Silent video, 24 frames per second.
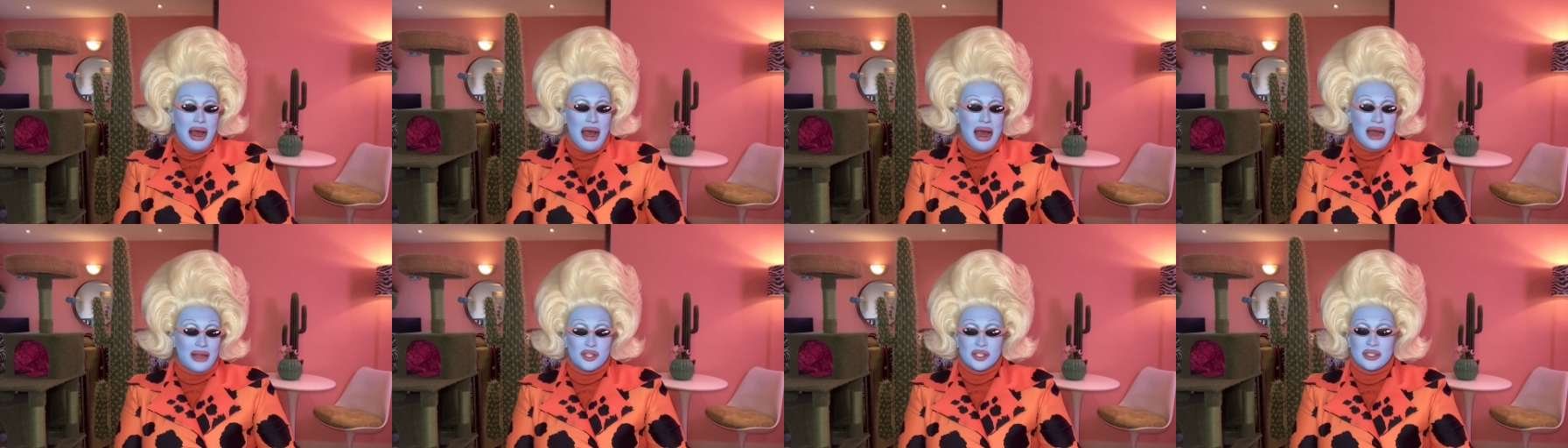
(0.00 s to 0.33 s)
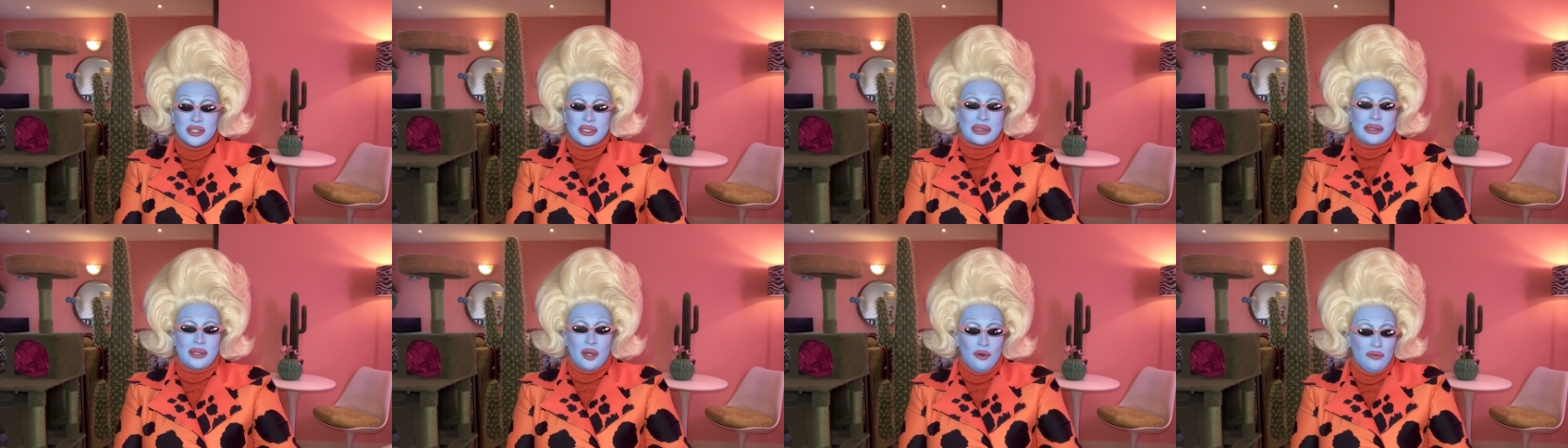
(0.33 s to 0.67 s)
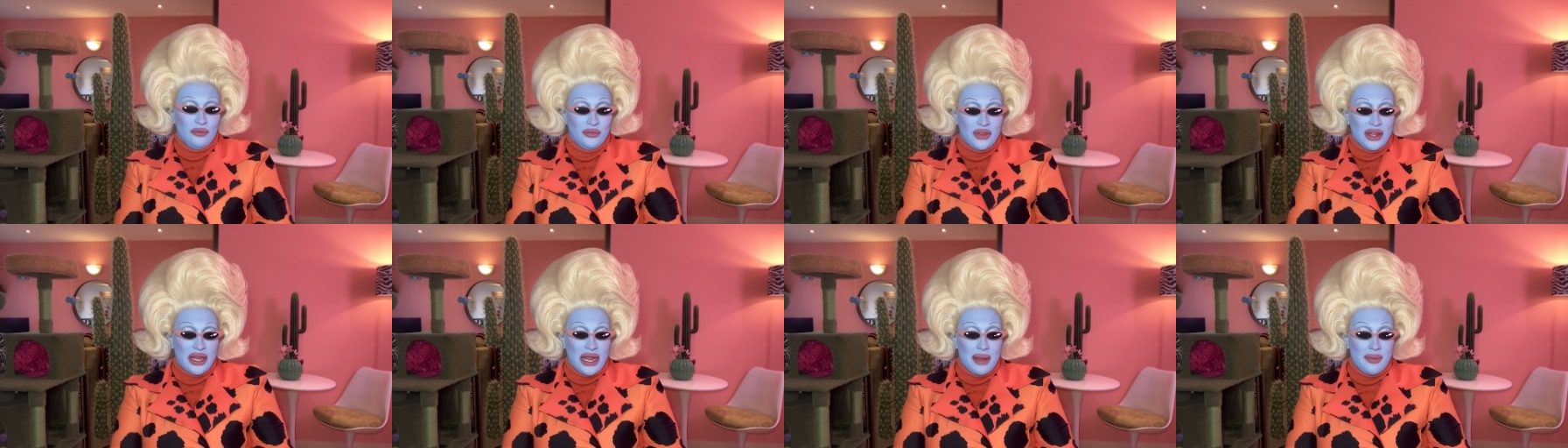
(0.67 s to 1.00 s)
I just
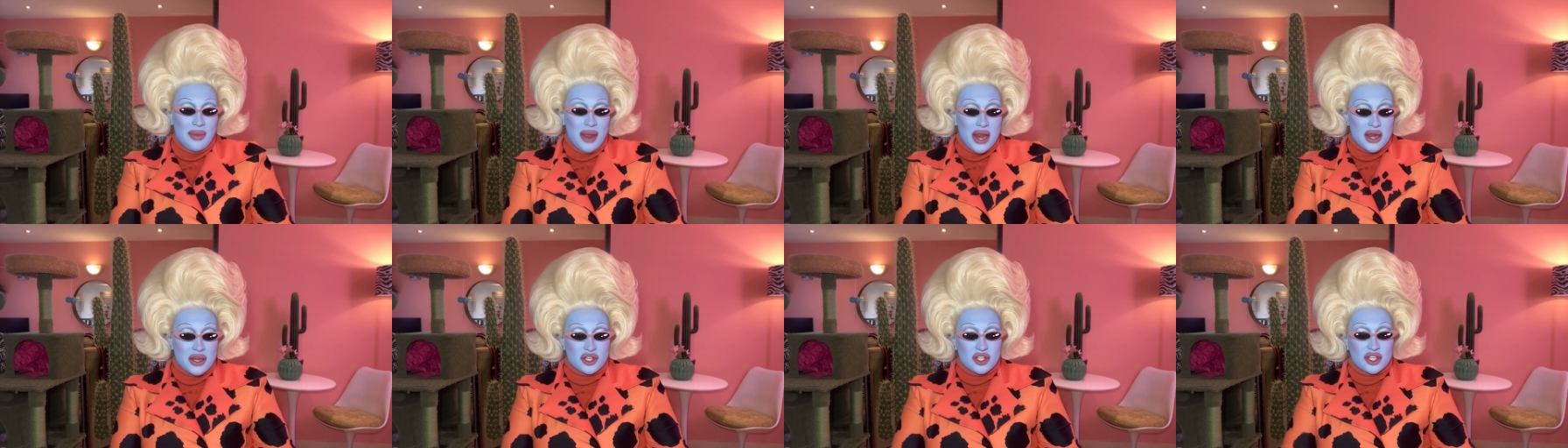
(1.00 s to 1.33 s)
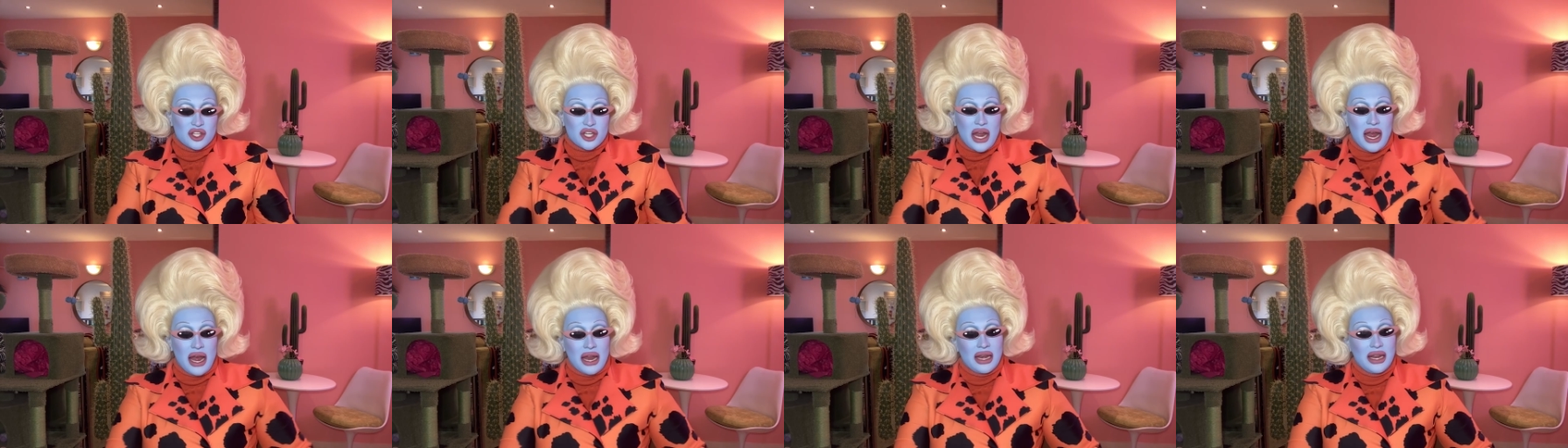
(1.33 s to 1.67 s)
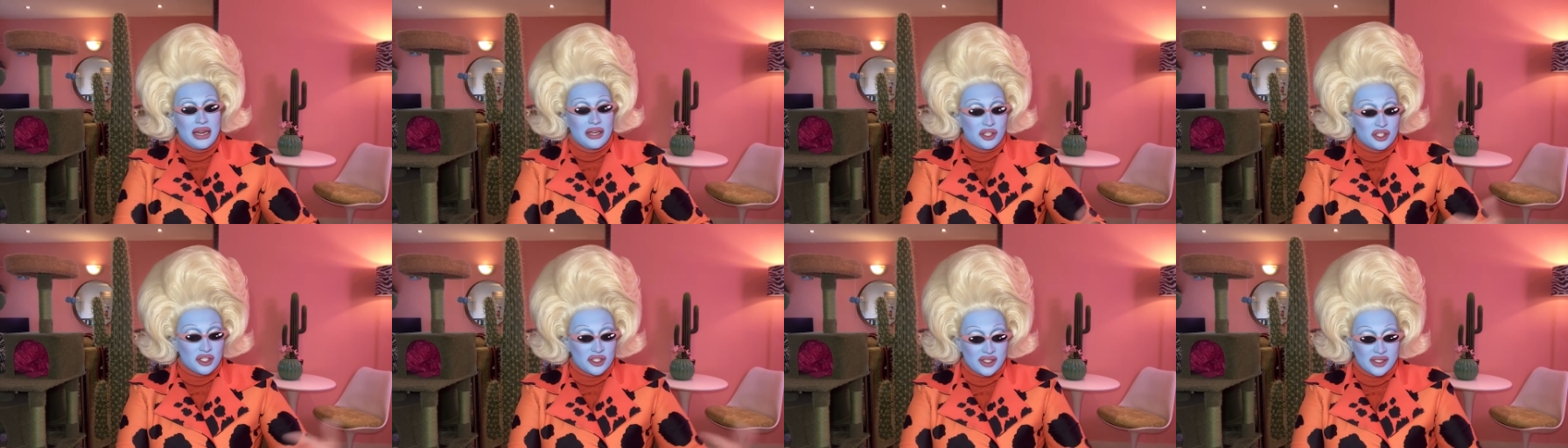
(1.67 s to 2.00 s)
loved the image, and
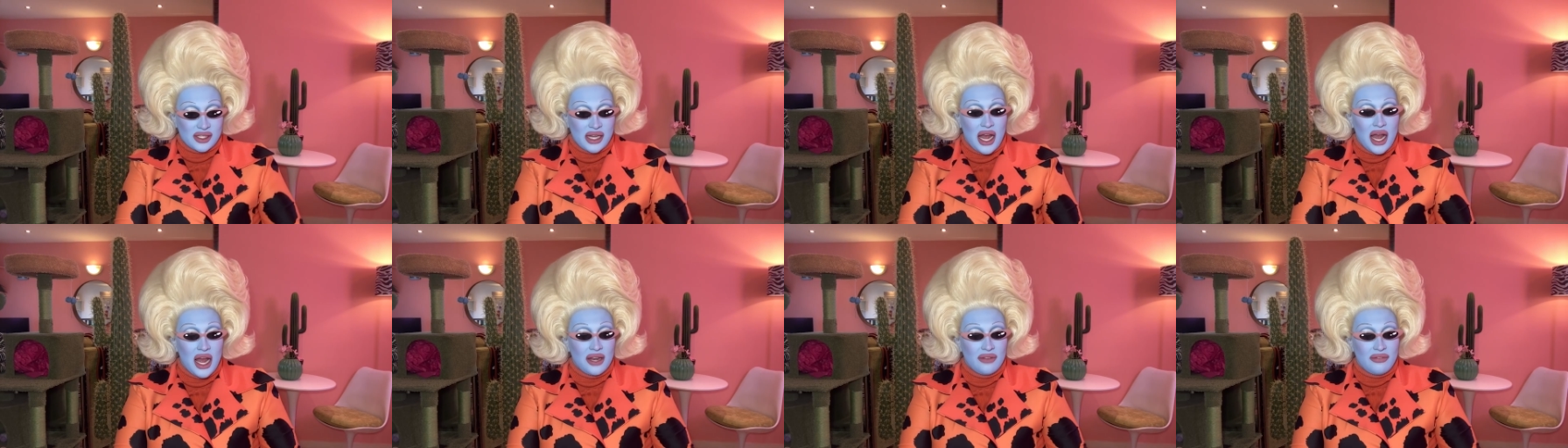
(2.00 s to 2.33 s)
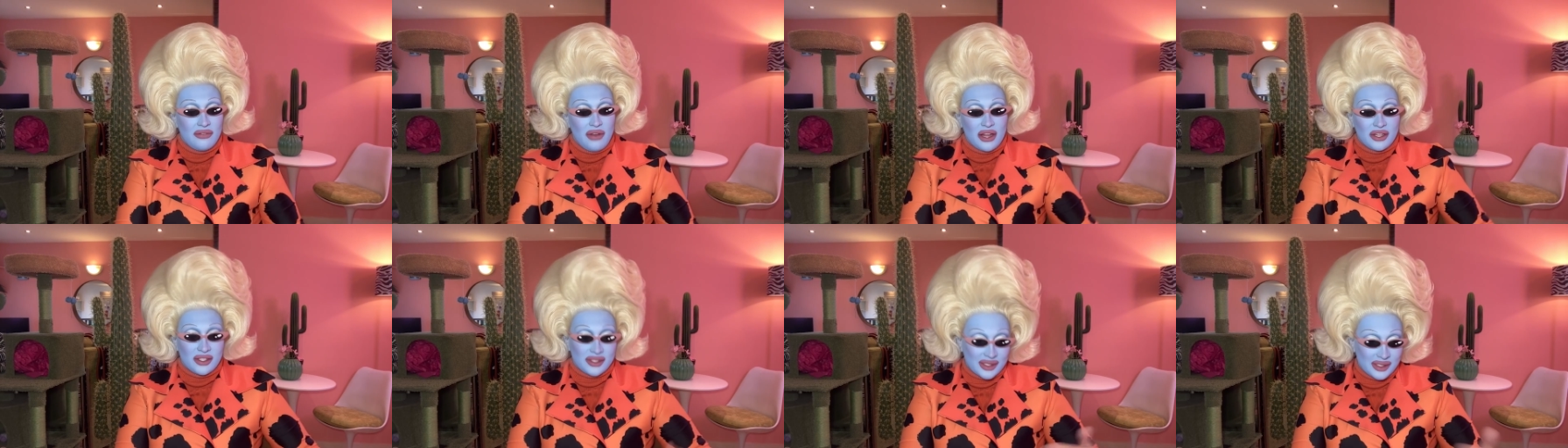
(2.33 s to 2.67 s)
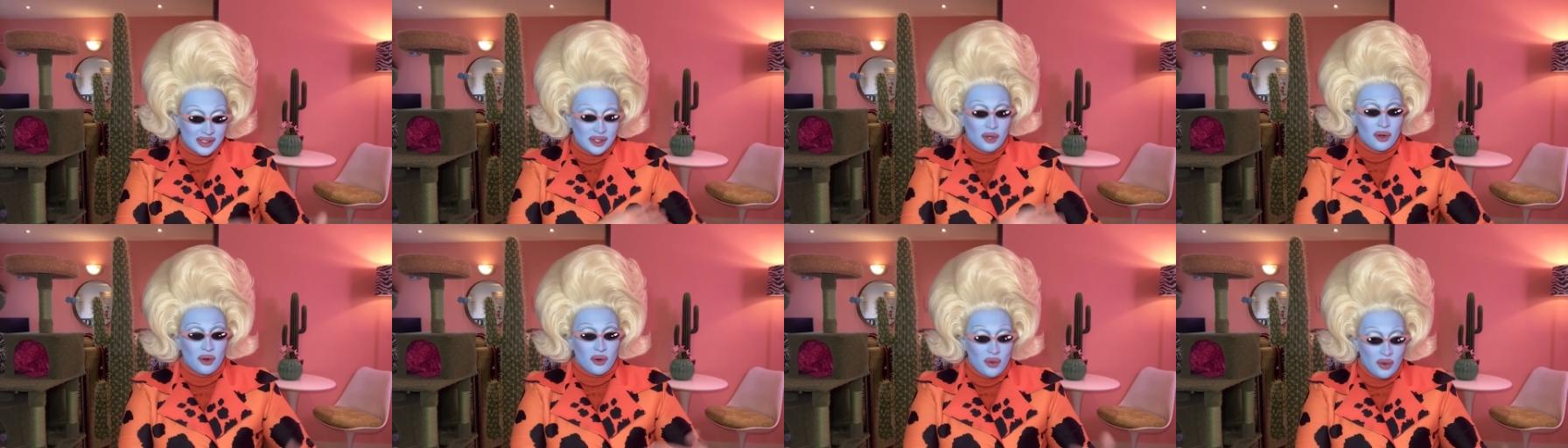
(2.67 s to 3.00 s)
it just kind of, I
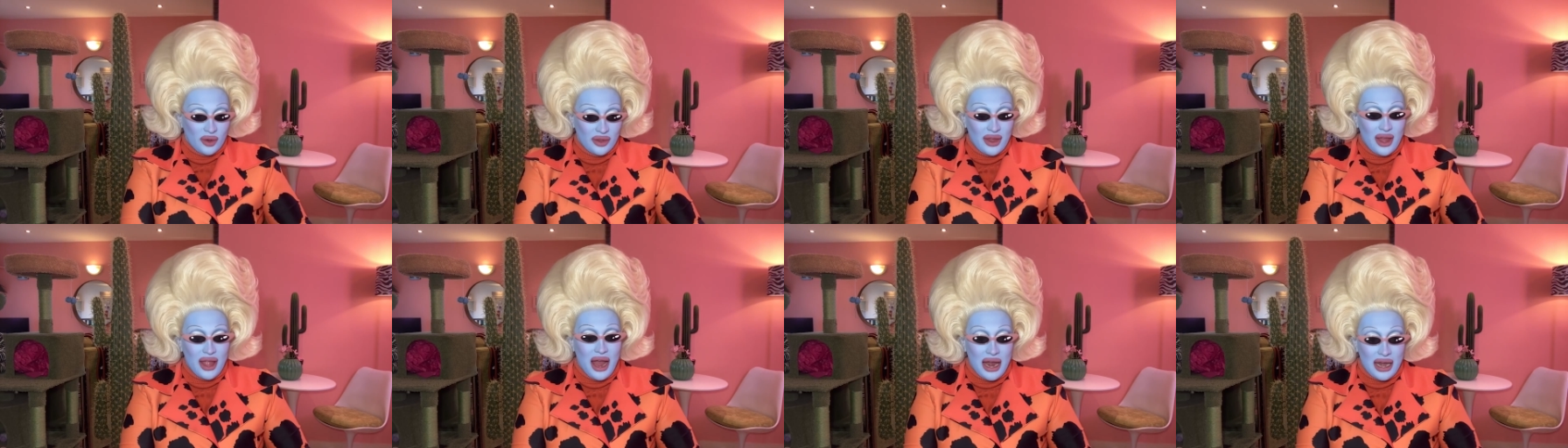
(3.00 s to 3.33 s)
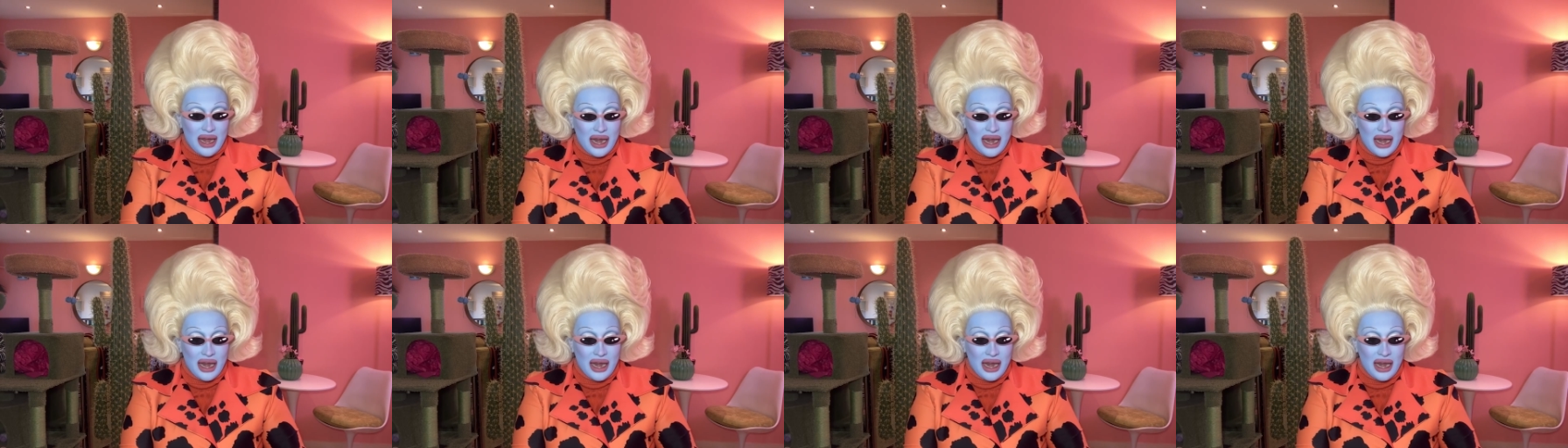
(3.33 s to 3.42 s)
stuck with it.